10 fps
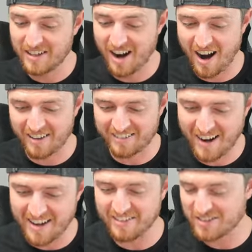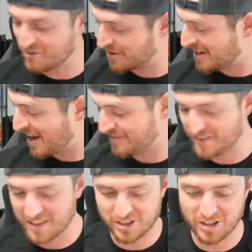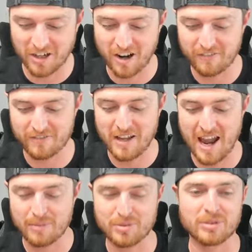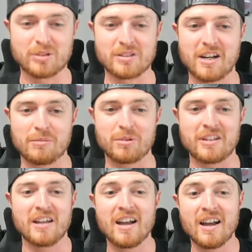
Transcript: All right. So we're not finishing off absolutely terribly.